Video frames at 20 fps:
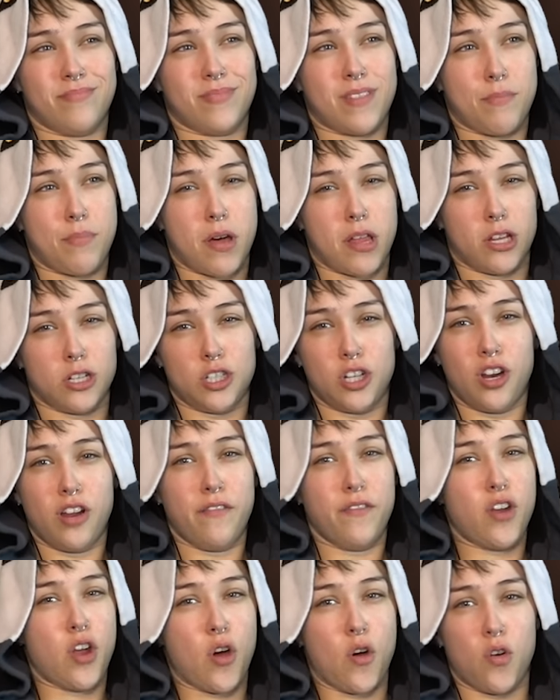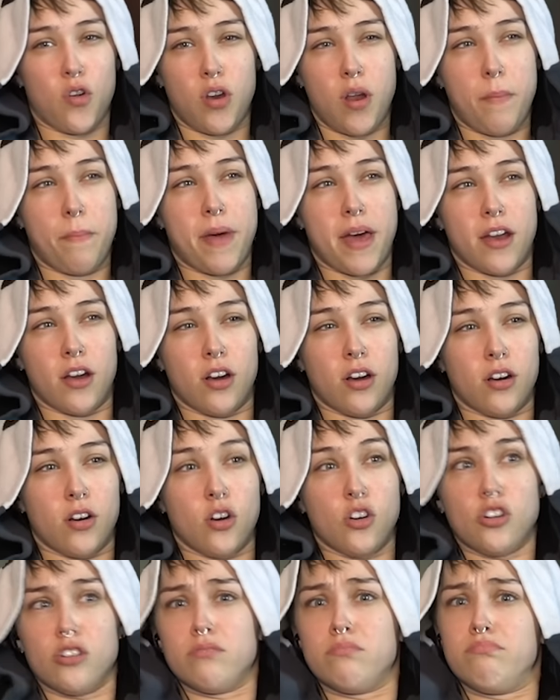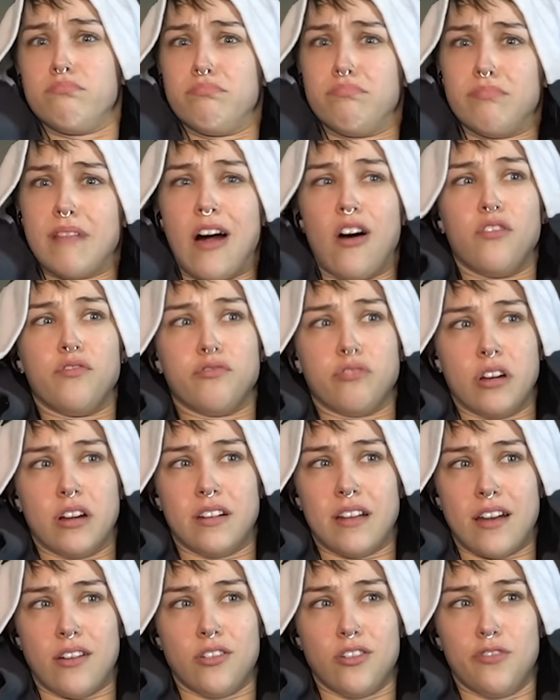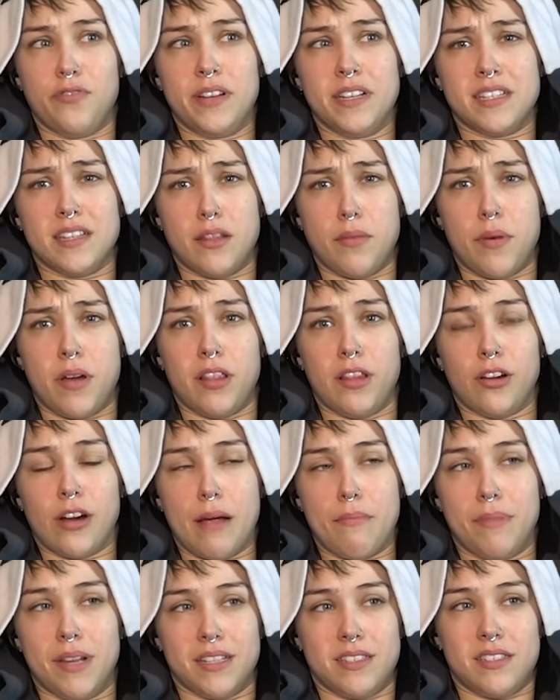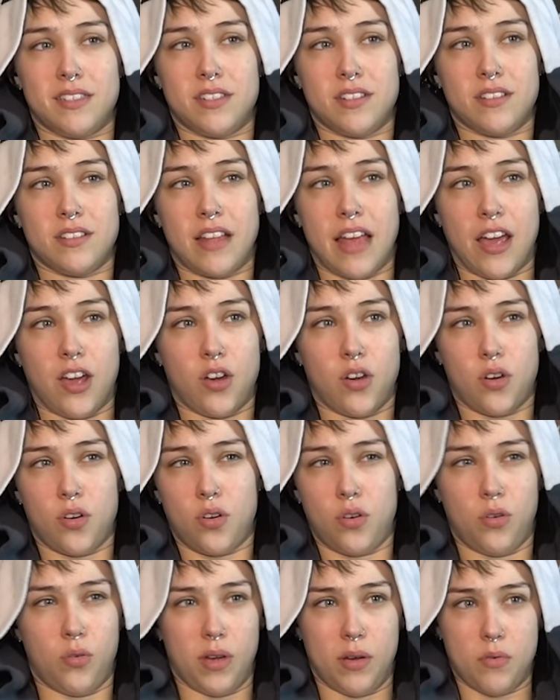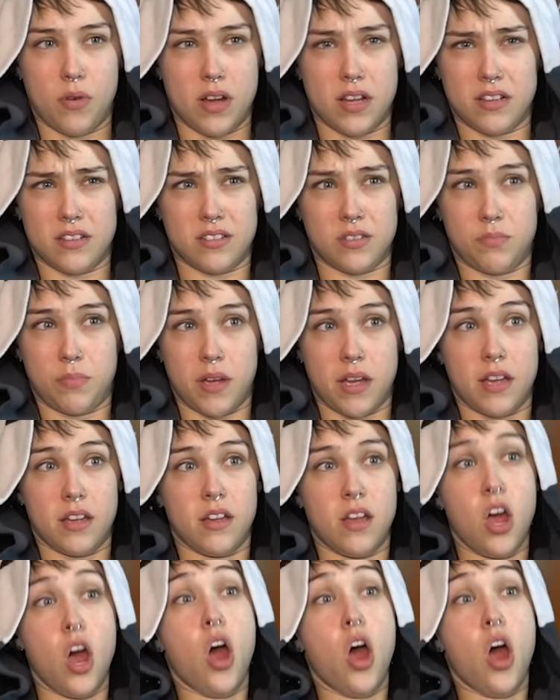The butler should have known better. Or Alfred. I don't know if he's the butler. I missed, like, who he was, but...